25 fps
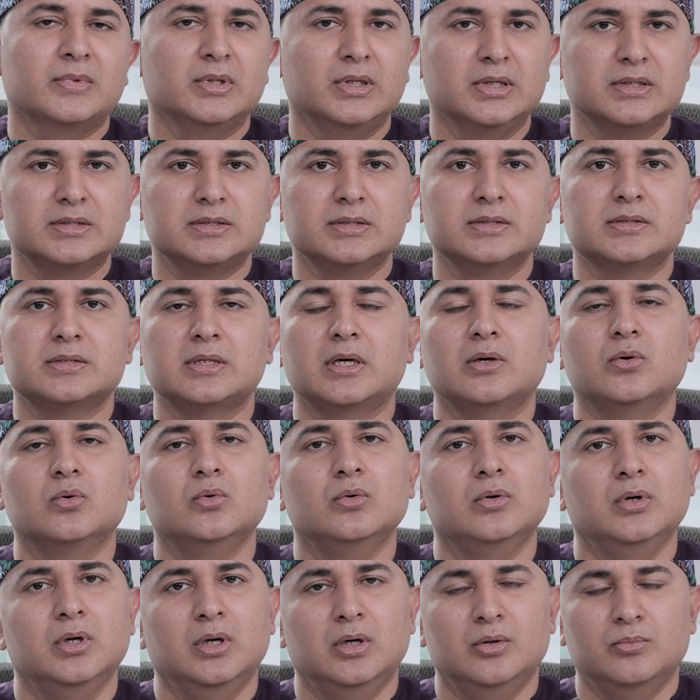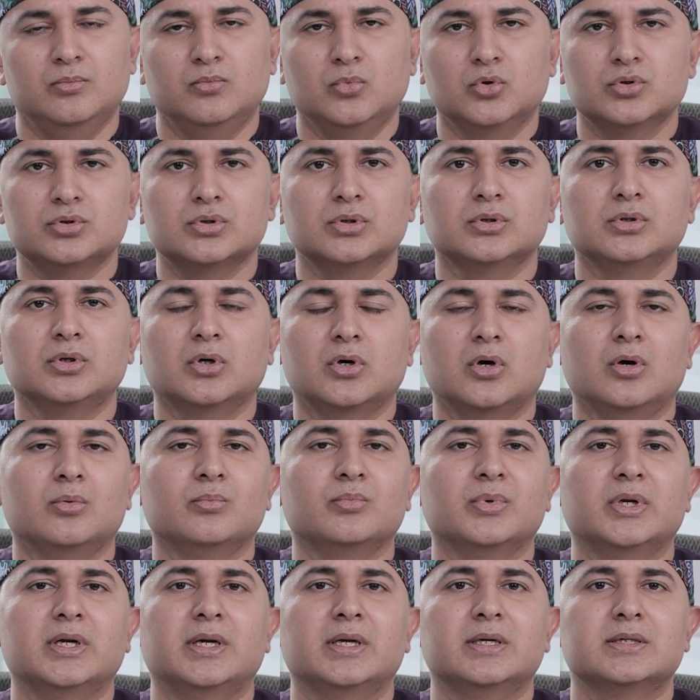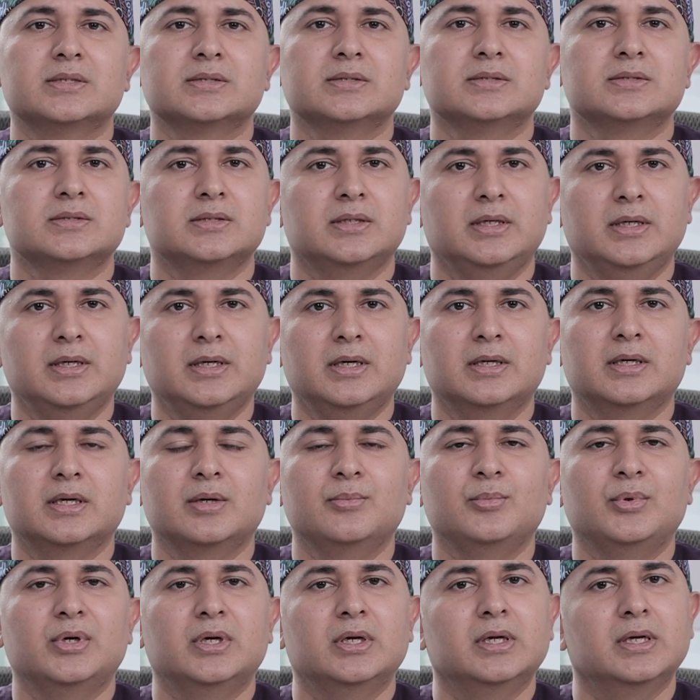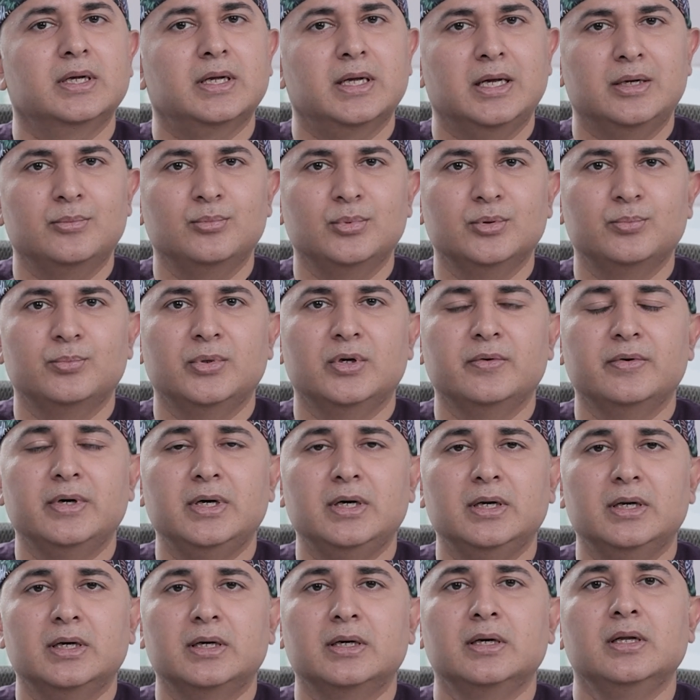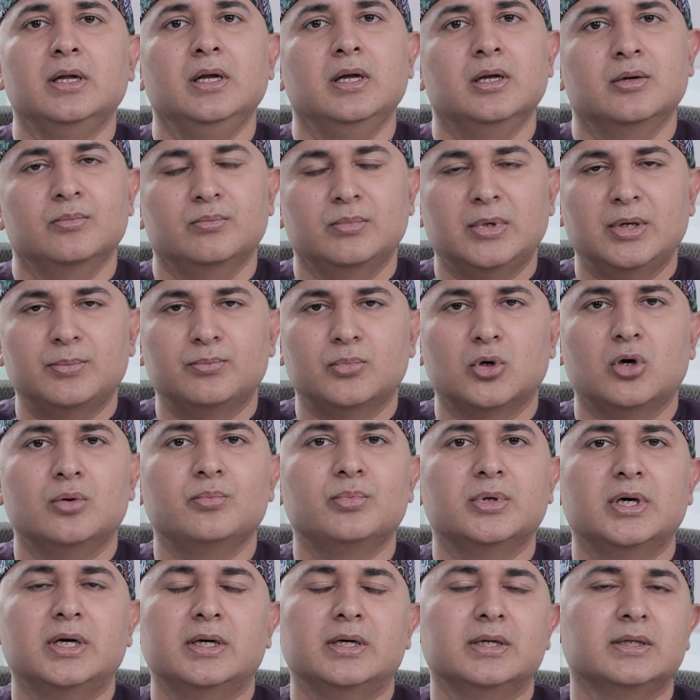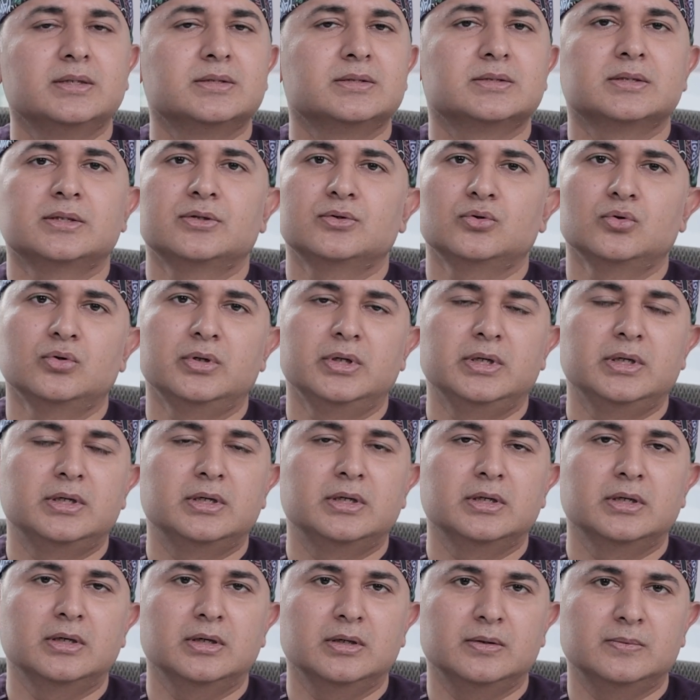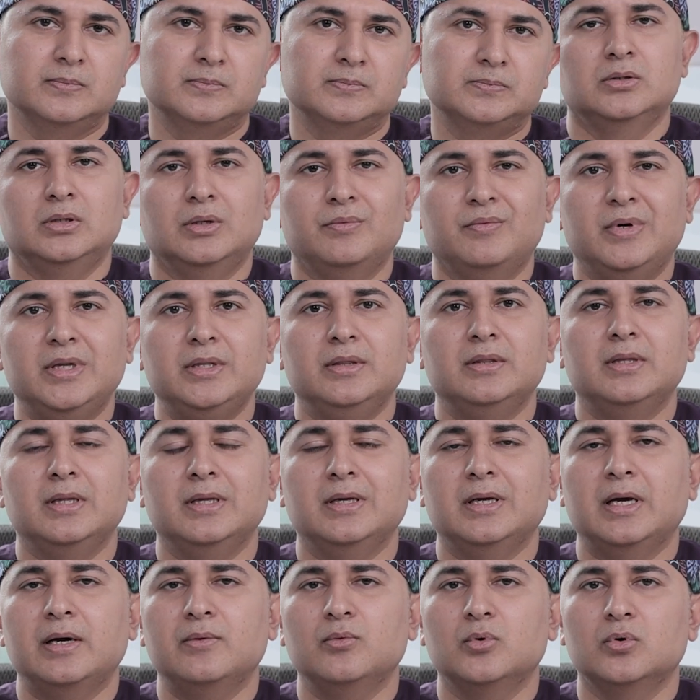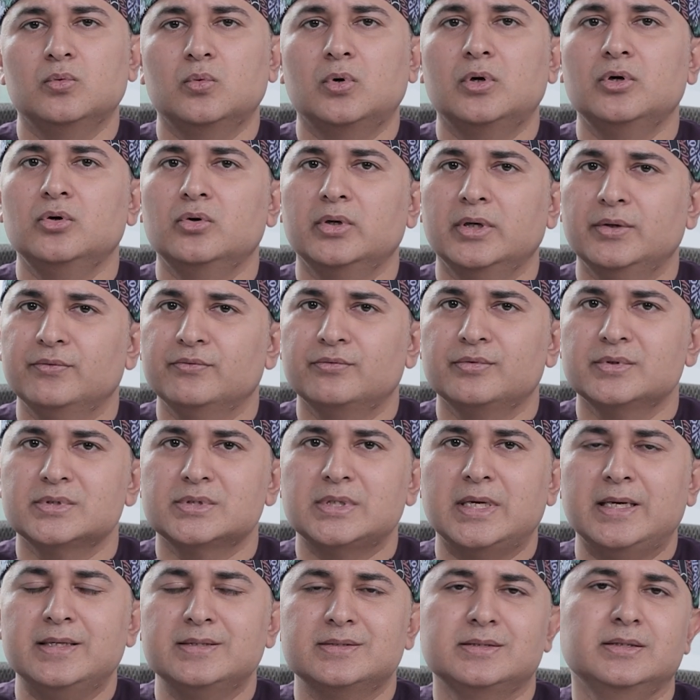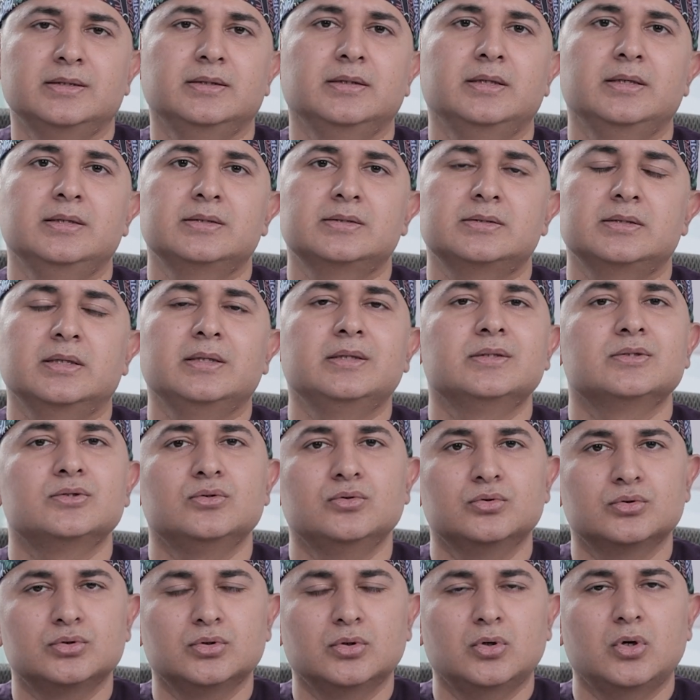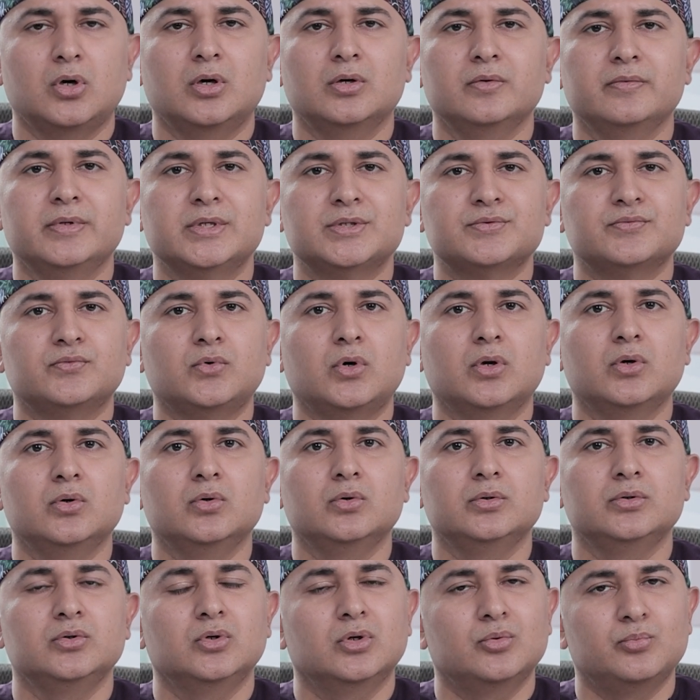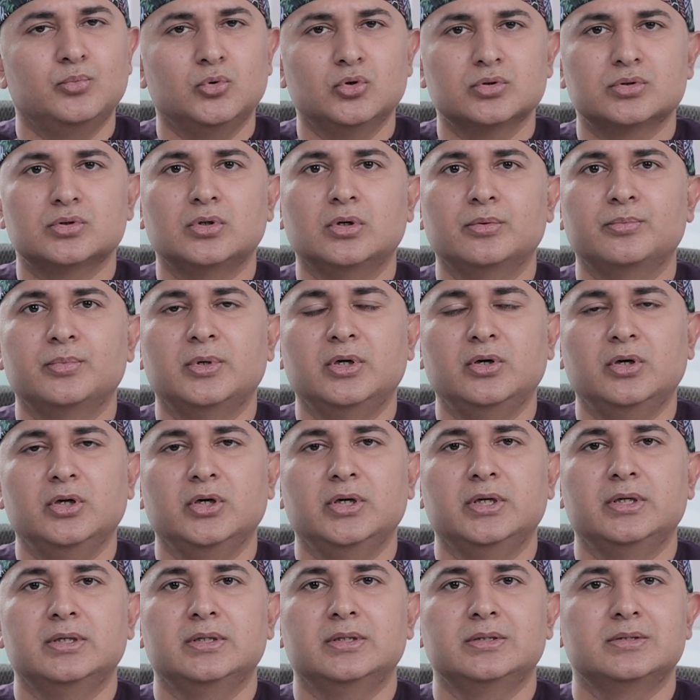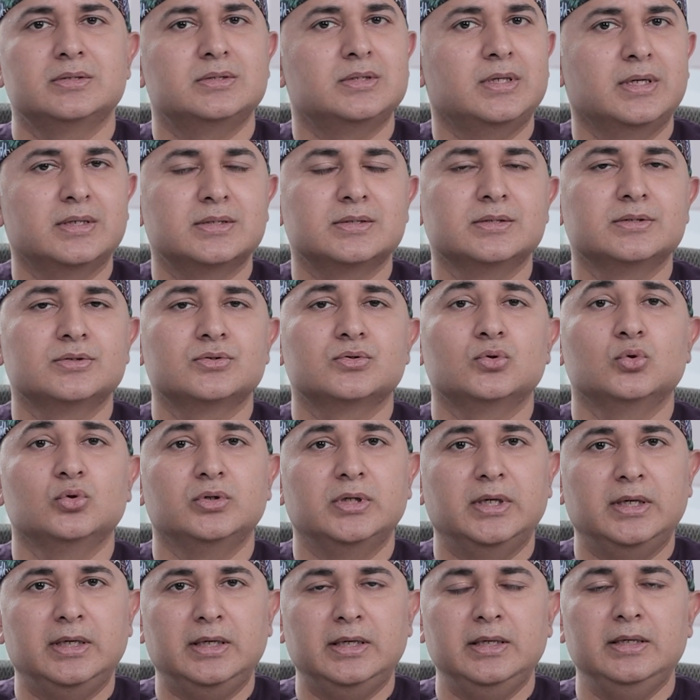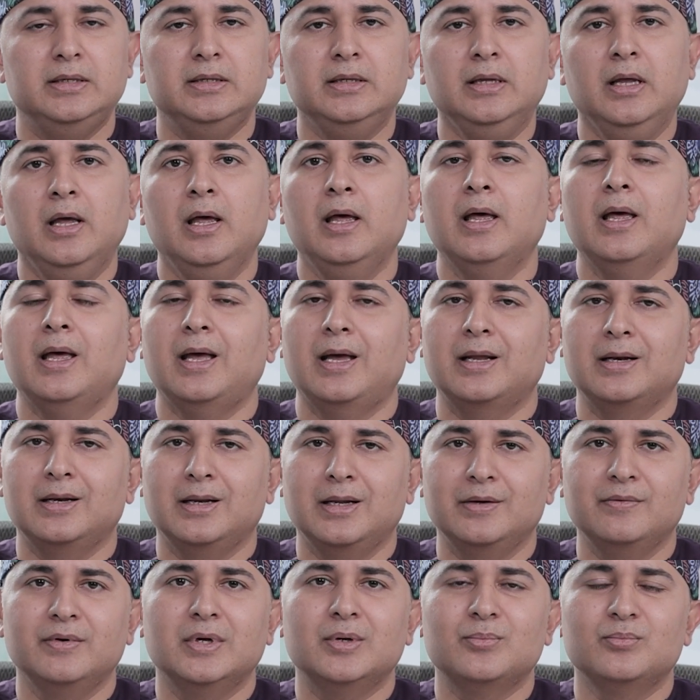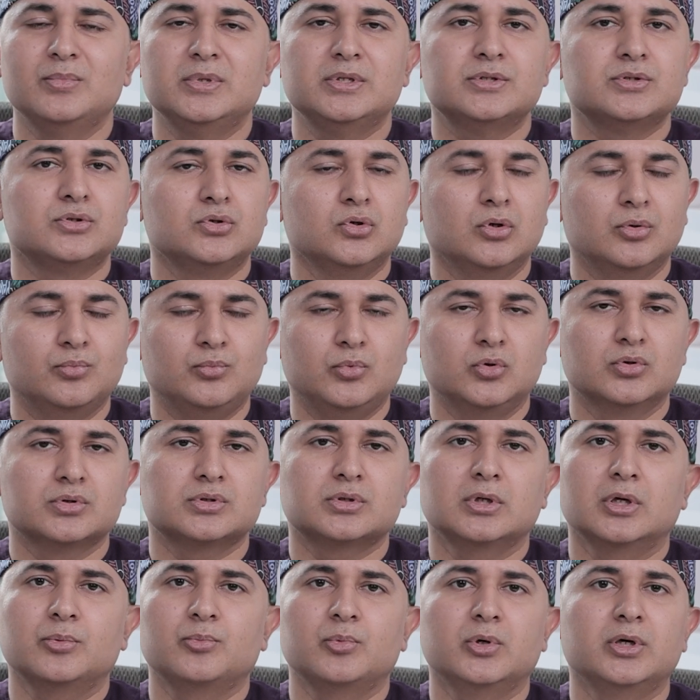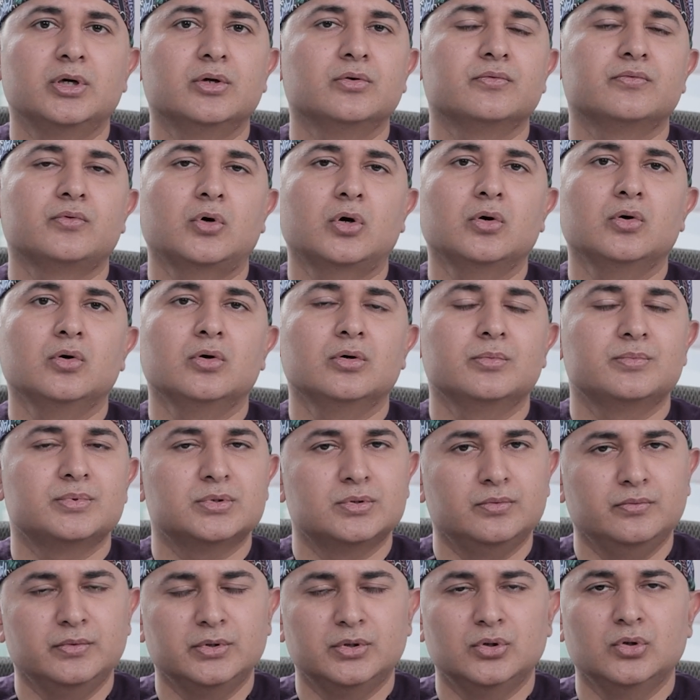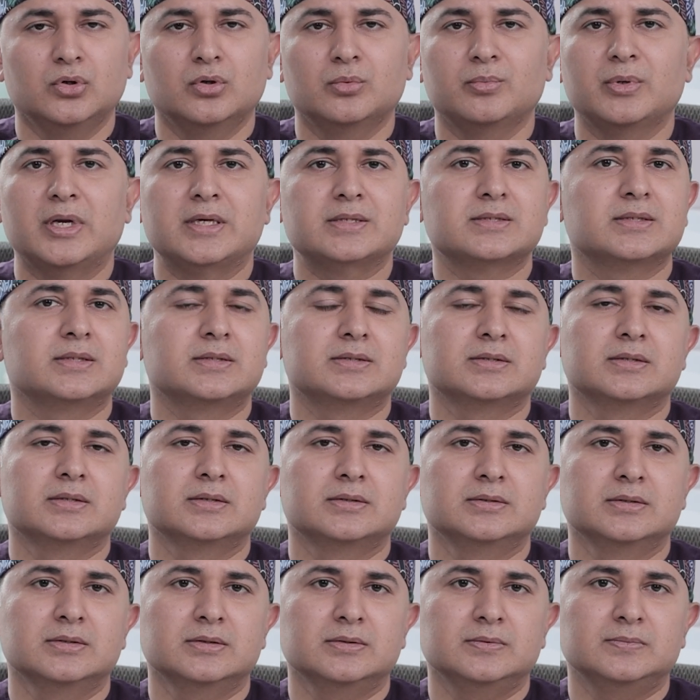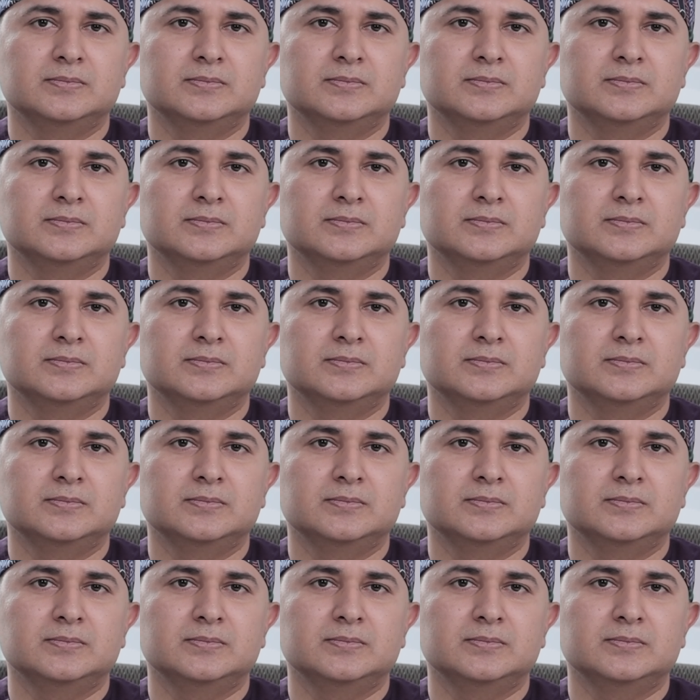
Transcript: This is how most of the complications in a tummy tuck can be prevented by proper attention to detail. The one thing I would want to emphasize in this is you should always follow your post-operative instructions to the T and never miss your post-operative follow-ups with your plastic surgeon.